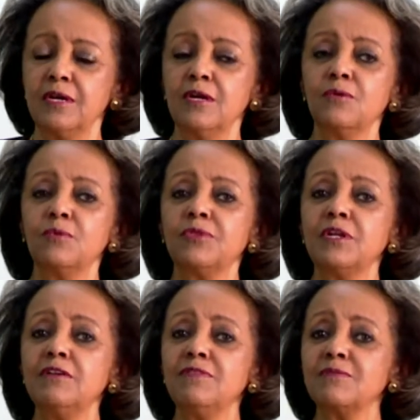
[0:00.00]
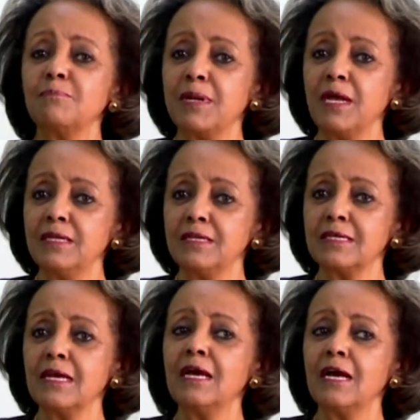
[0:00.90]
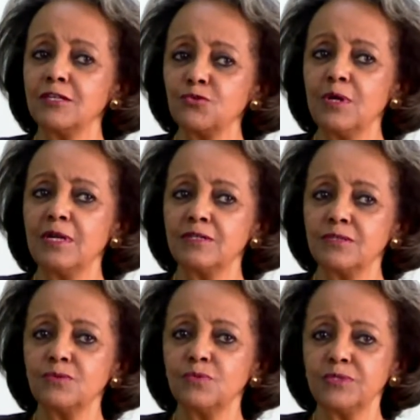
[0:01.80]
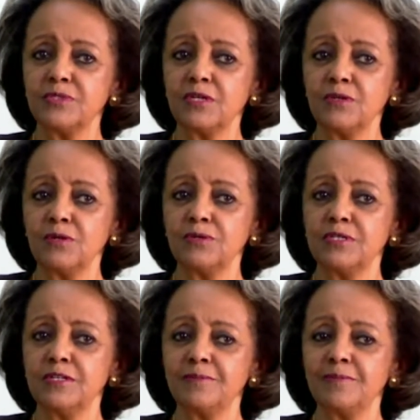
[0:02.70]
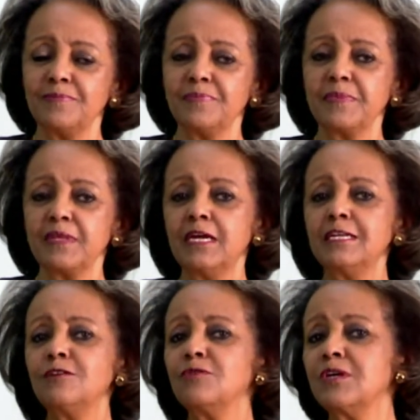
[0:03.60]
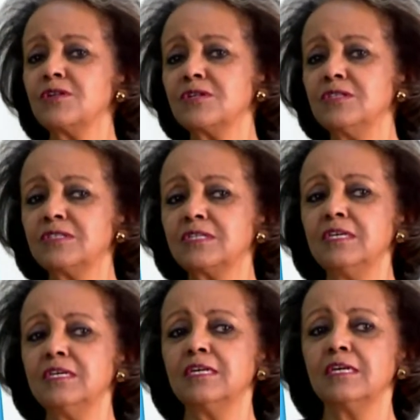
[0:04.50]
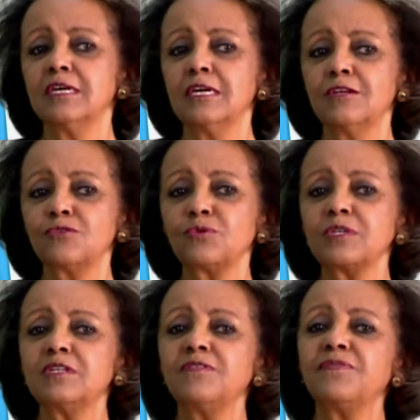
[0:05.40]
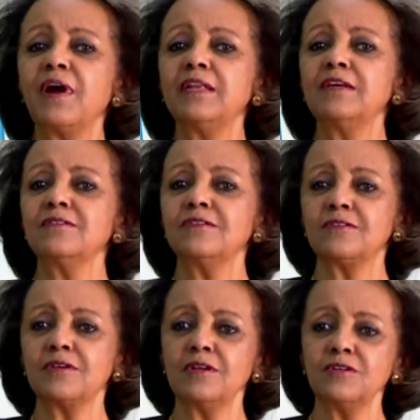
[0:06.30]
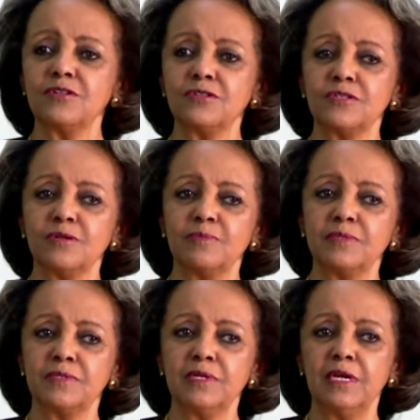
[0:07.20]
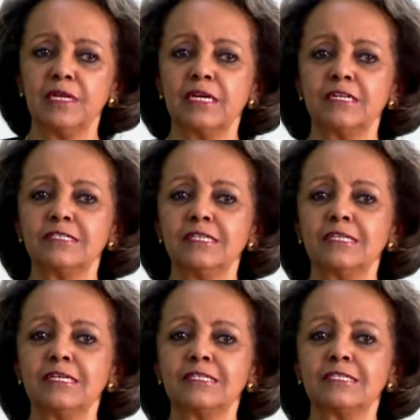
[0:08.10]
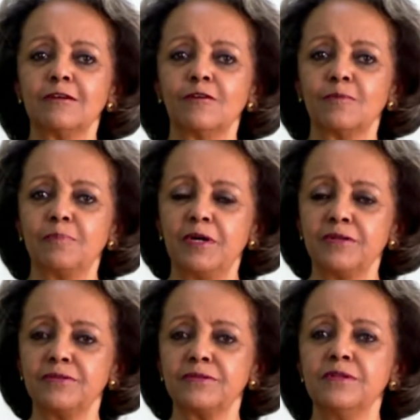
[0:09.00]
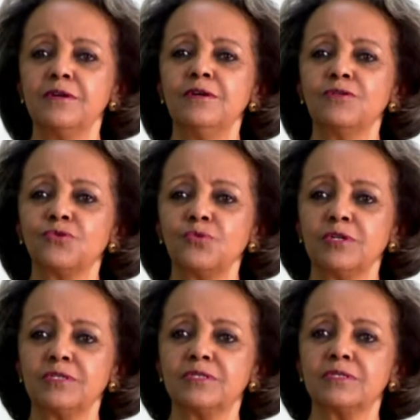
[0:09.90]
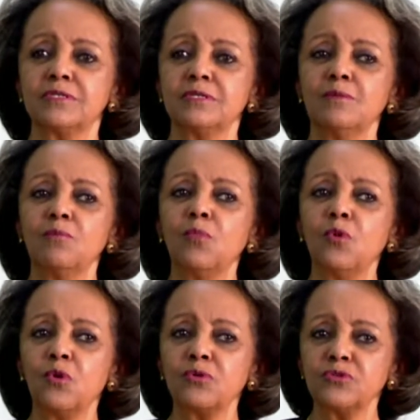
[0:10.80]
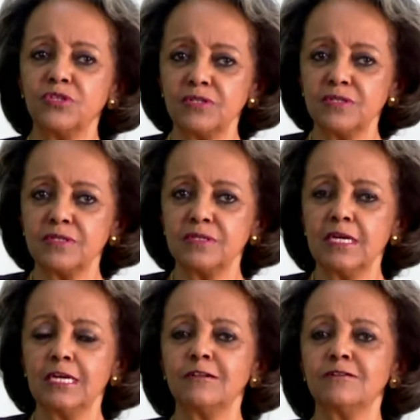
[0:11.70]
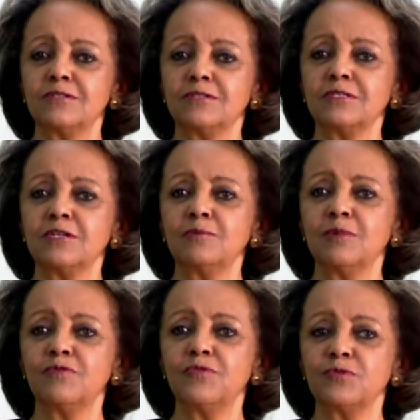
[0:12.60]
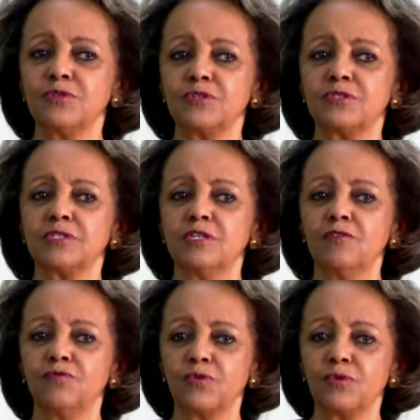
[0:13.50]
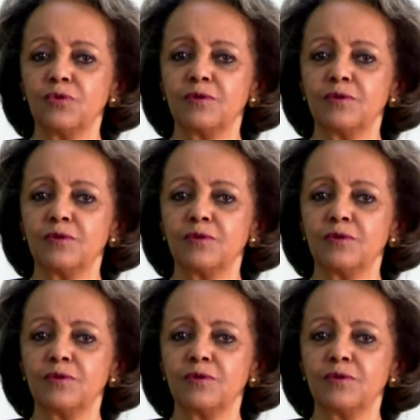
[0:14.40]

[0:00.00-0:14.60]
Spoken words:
with the living planet, as well as with technology. And education is key to redefining these relationships and can set us on path towards more just and sustainable futures for all.